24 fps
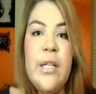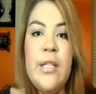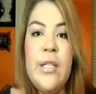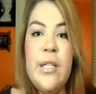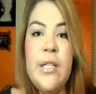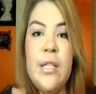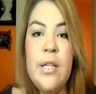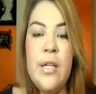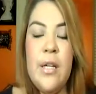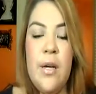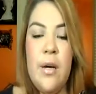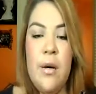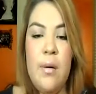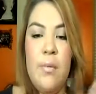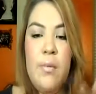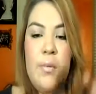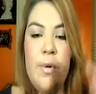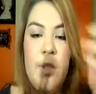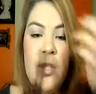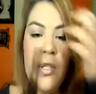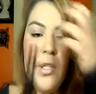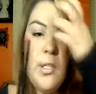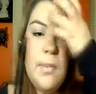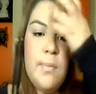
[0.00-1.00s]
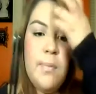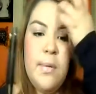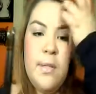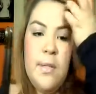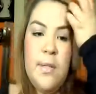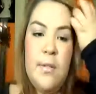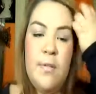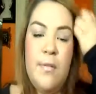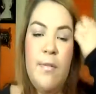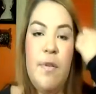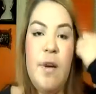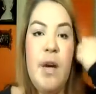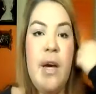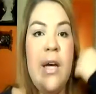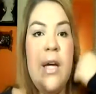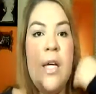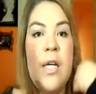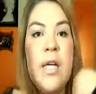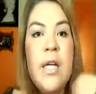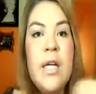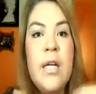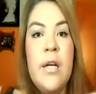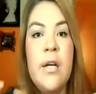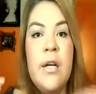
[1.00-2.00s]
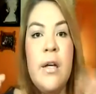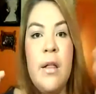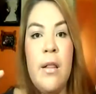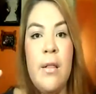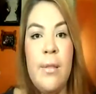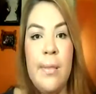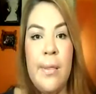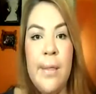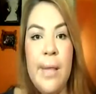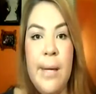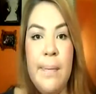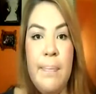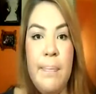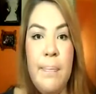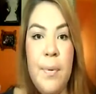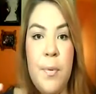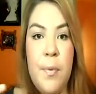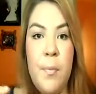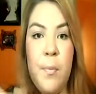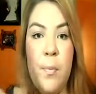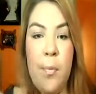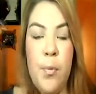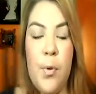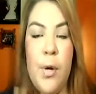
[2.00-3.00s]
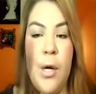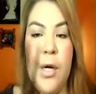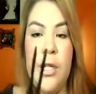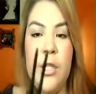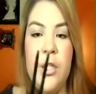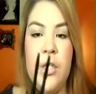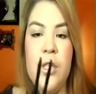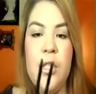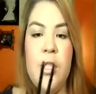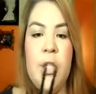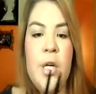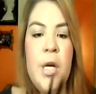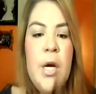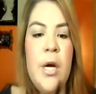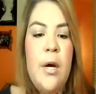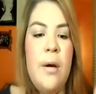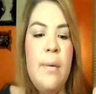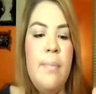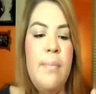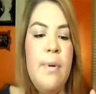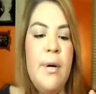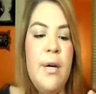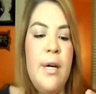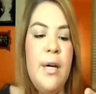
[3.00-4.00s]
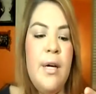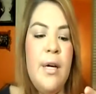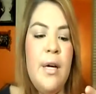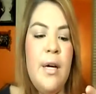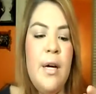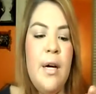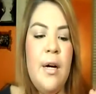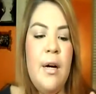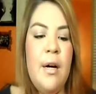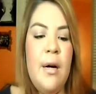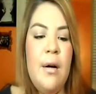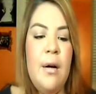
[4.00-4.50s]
set doesn't come with a specified lip brush, but